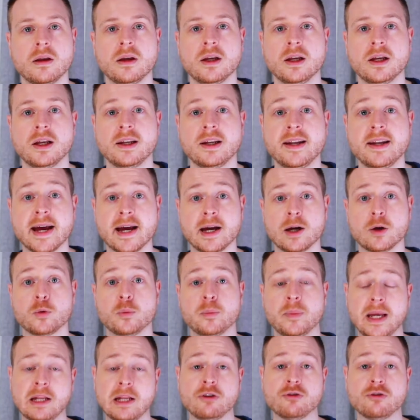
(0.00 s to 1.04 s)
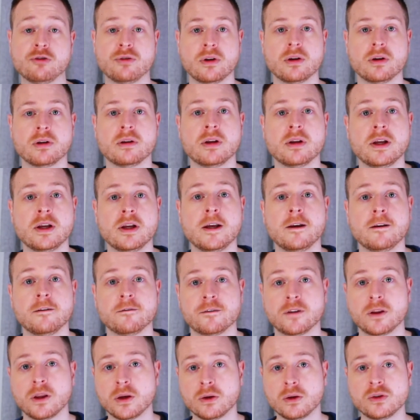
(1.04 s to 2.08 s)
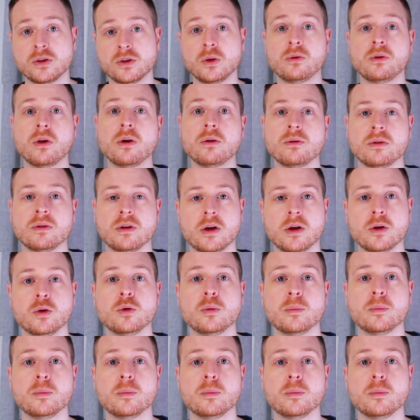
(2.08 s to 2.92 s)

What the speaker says: Now, Patreon. For those who don't know,